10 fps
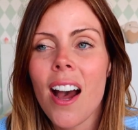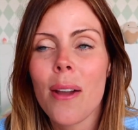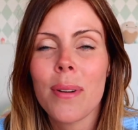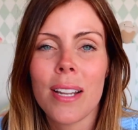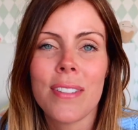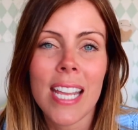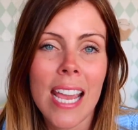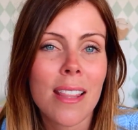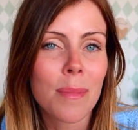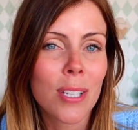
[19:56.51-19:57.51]
I would love to
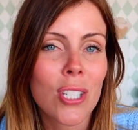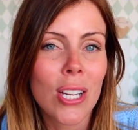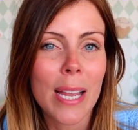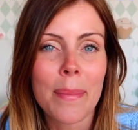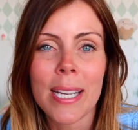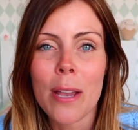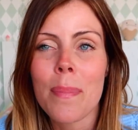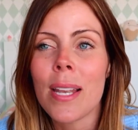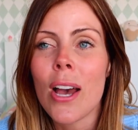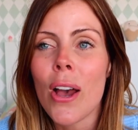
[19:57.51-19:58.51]
hear them, so do let me know
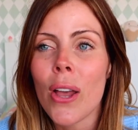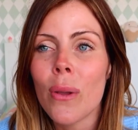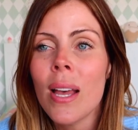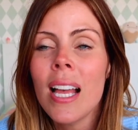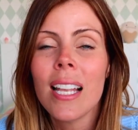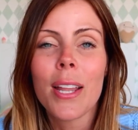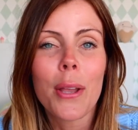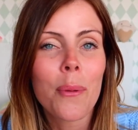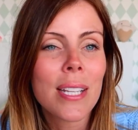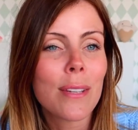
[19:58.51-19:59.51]
below.
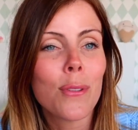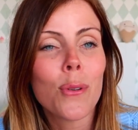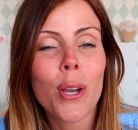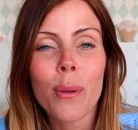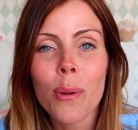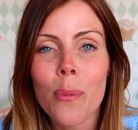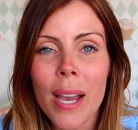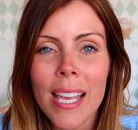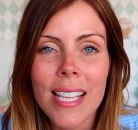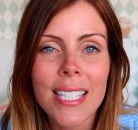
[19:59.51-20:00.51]
Likewise, if you're going
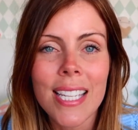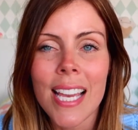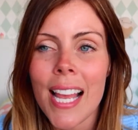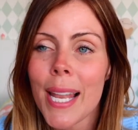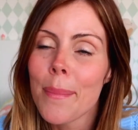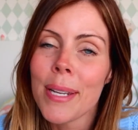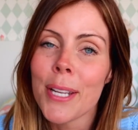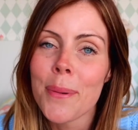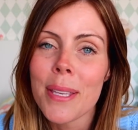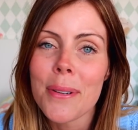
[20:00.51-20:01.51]
away this year, let me
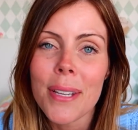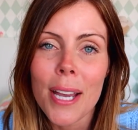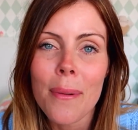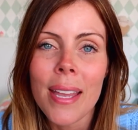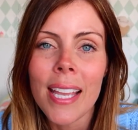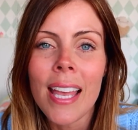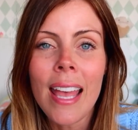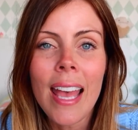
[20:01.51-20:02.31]
know where you're going.